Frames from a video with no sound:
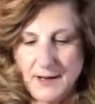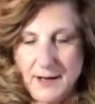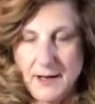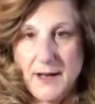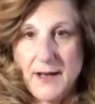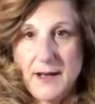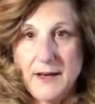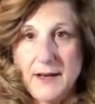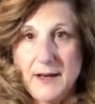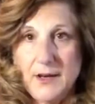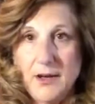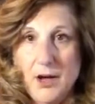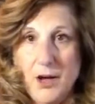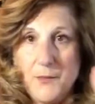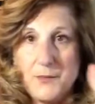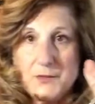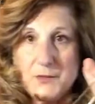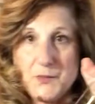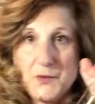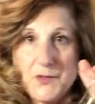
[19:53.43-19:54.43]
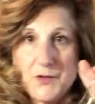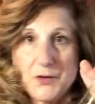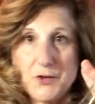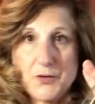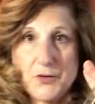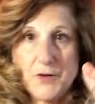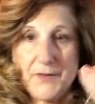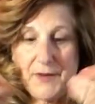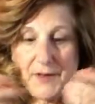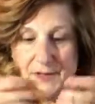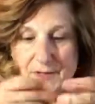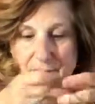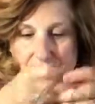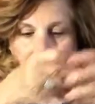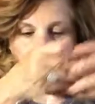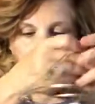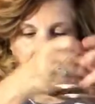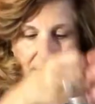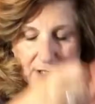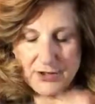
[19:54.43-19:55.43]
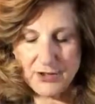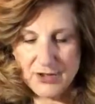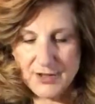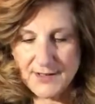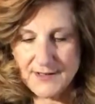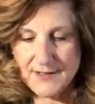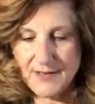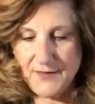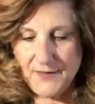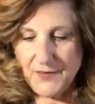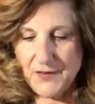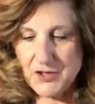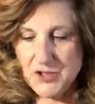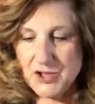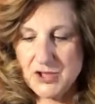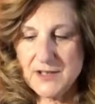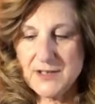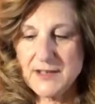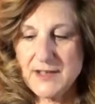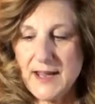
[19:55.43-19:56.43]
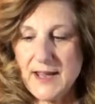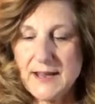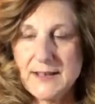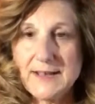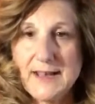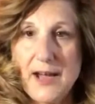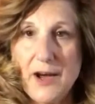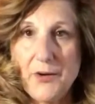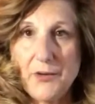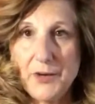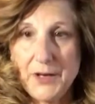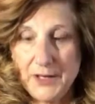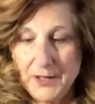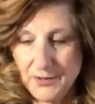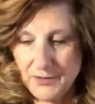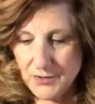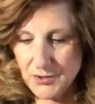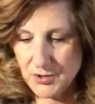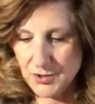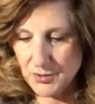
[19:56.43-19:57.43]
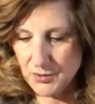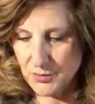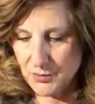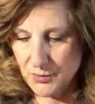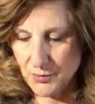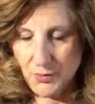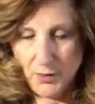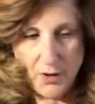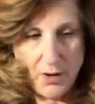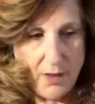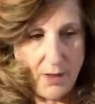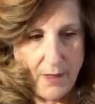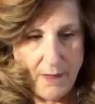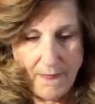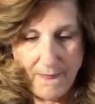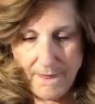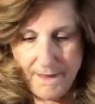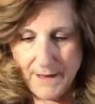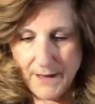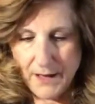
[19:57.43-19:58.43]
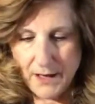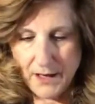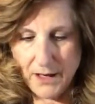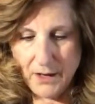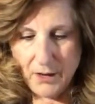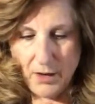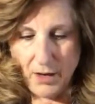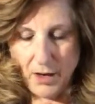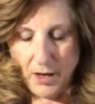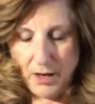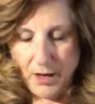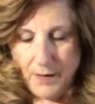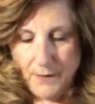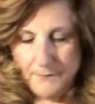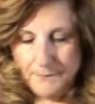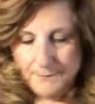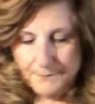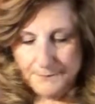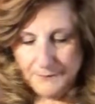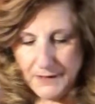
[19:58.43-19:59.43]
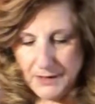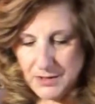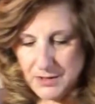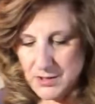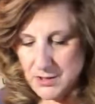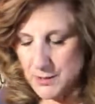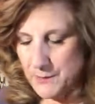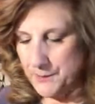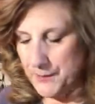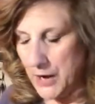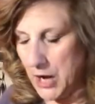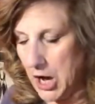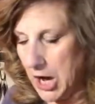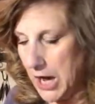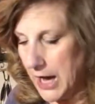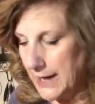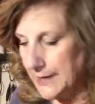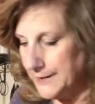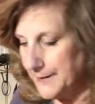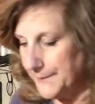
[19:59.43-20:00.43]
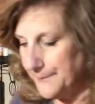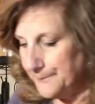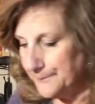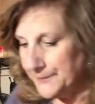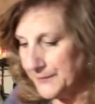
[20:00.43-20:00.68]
and it comes with the trivet so that I can just set the cheesecake down into the pot.